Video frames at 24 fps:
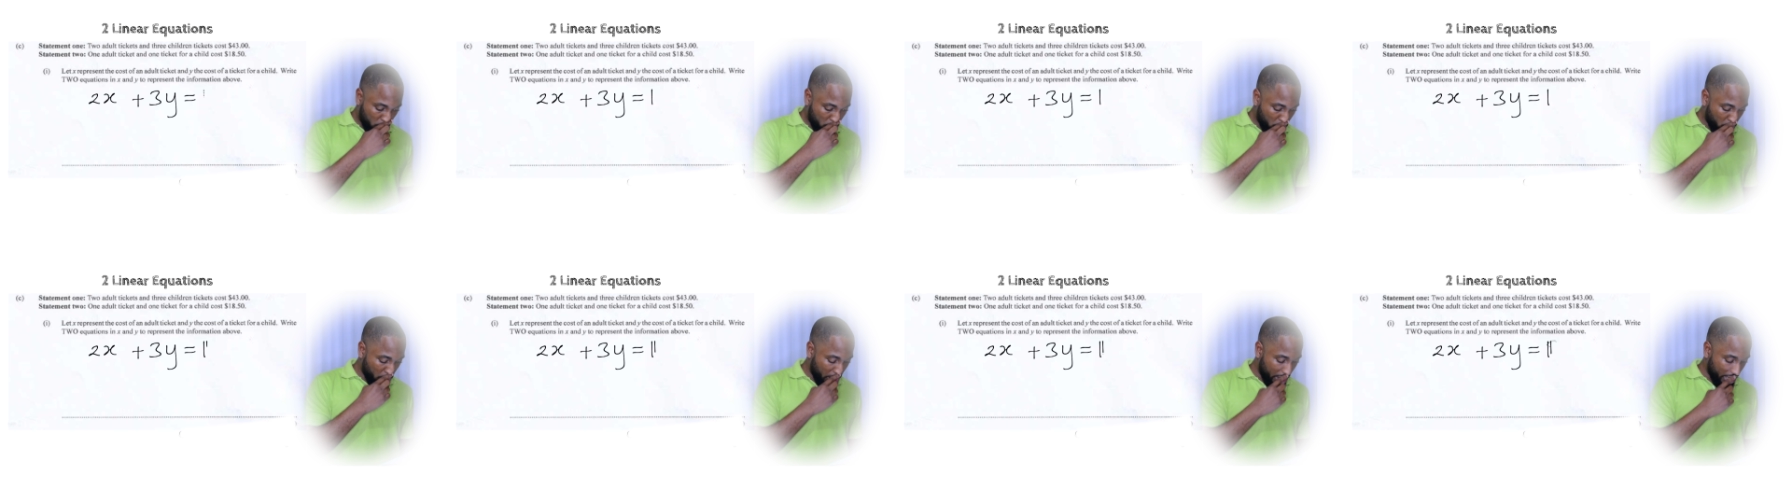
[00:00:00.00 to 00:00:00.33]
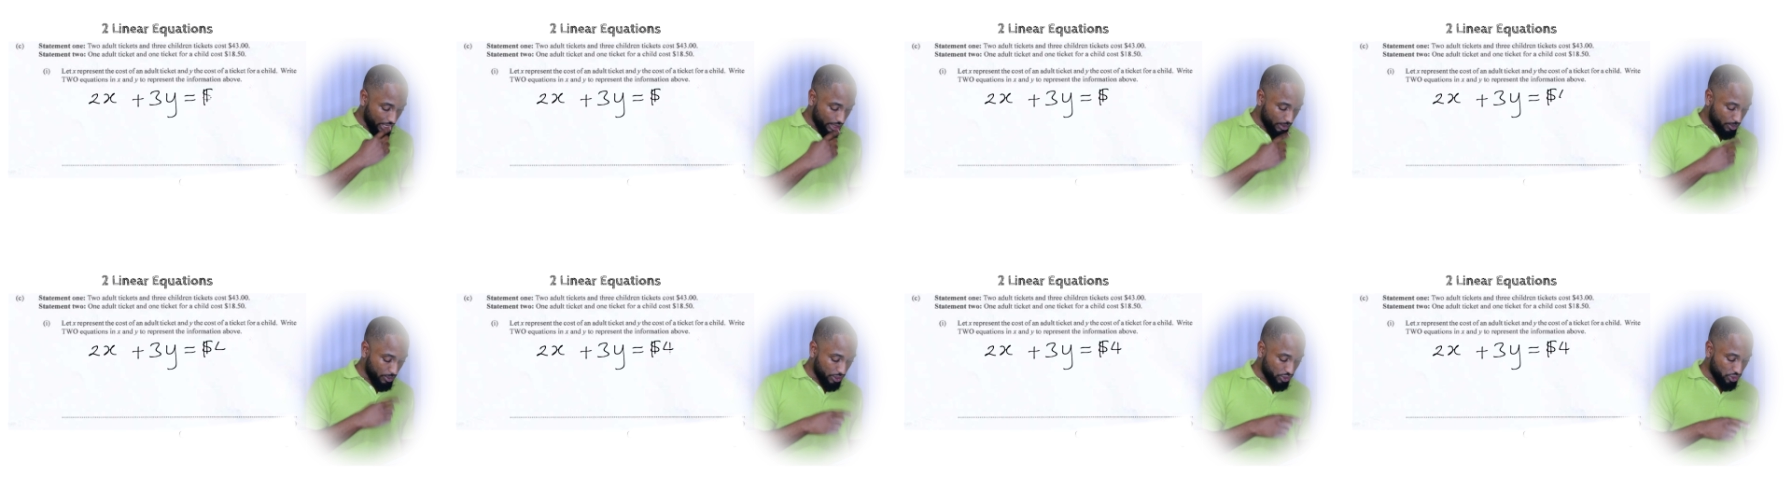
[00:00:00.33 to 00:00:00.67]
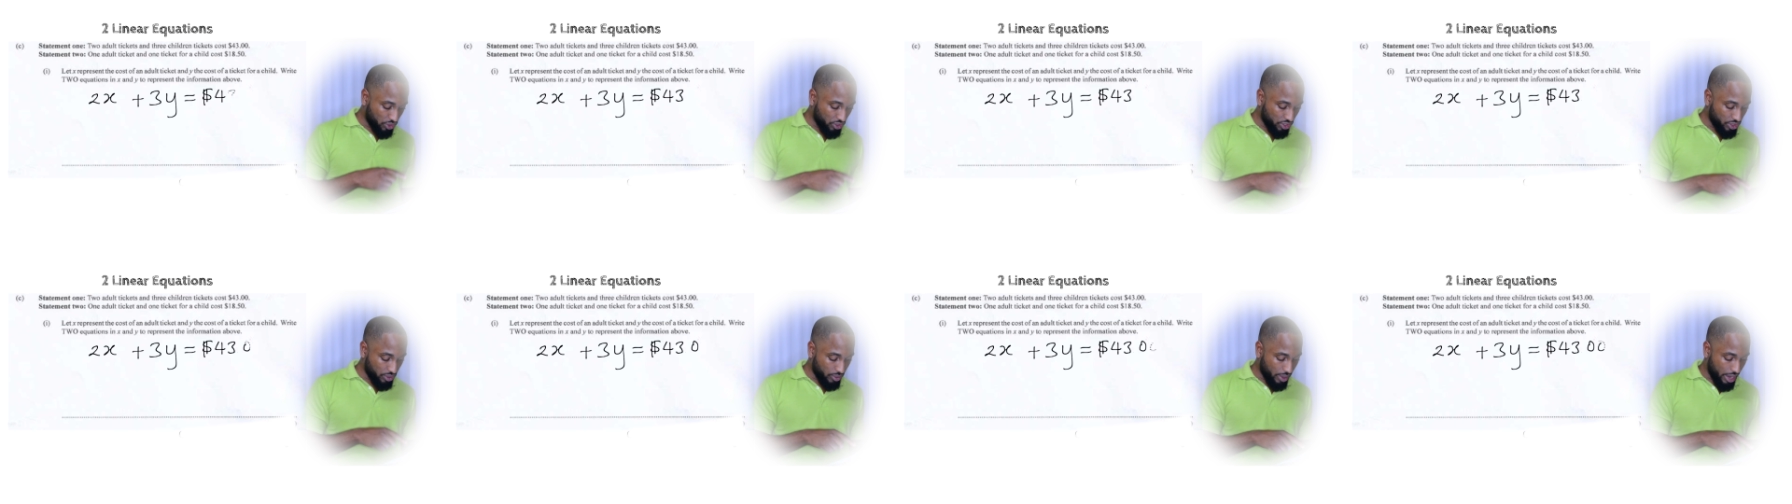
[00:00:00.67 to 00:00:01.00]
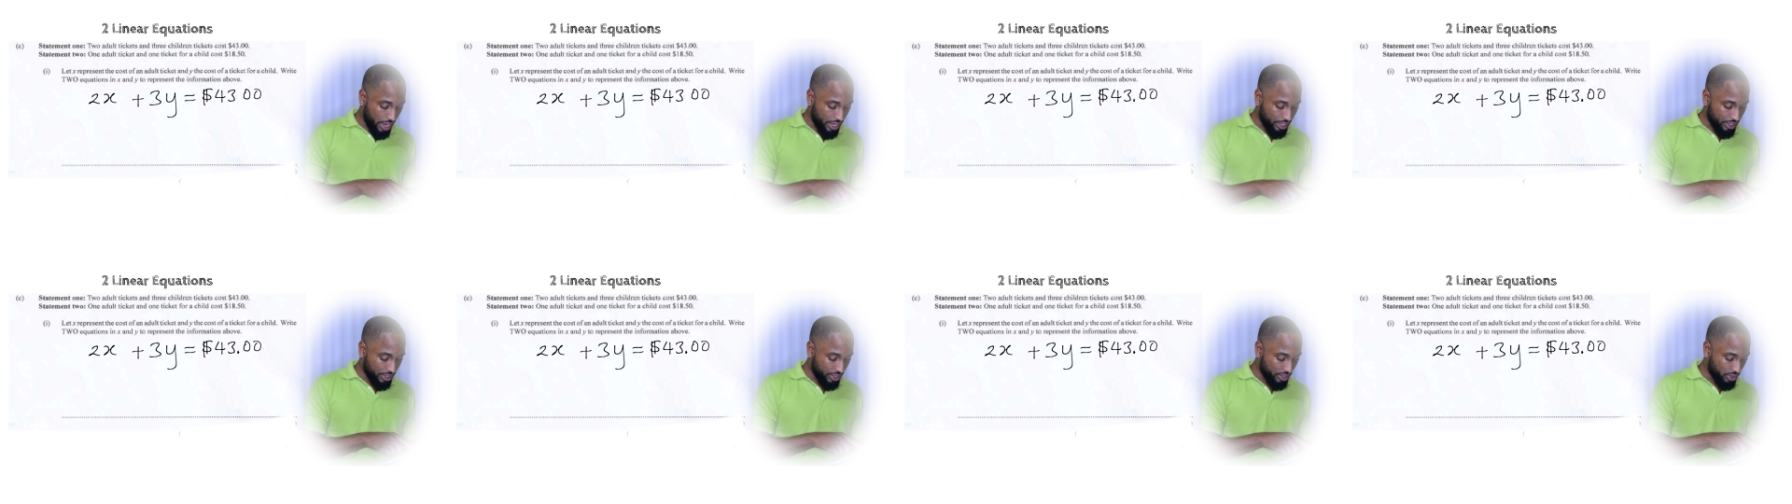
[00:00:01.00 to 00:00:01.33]
2x plus
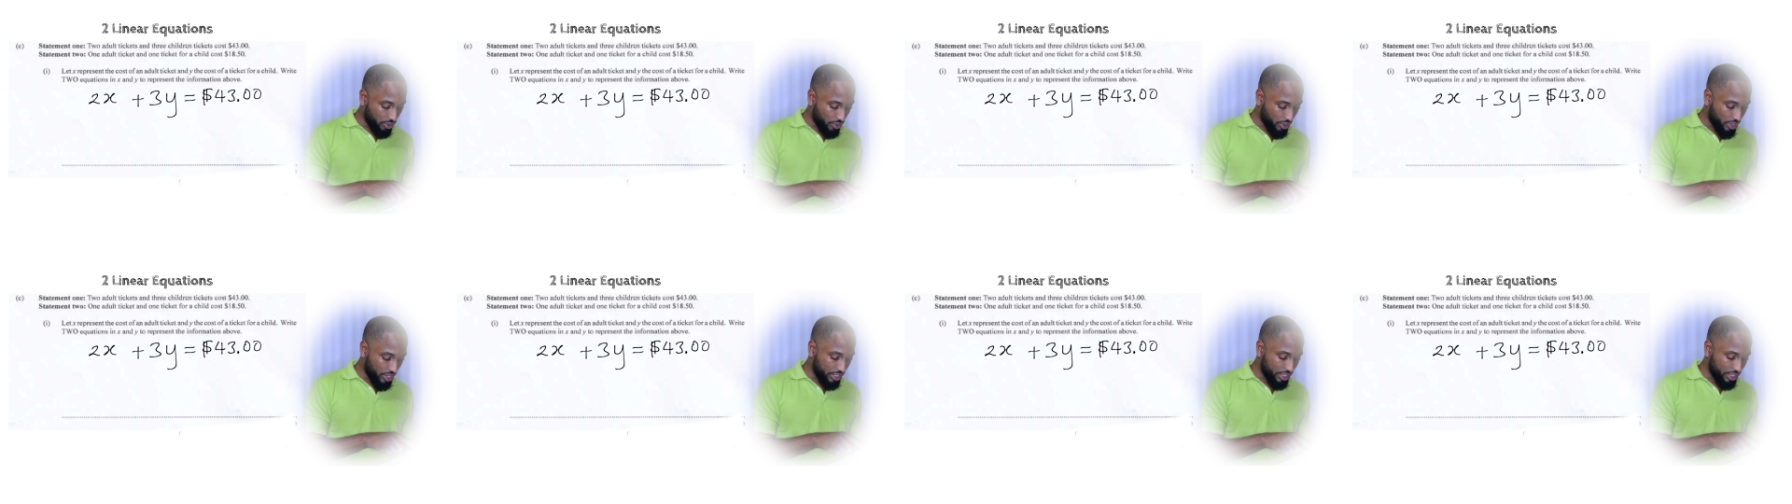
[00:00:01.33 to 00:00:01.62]
3y, now you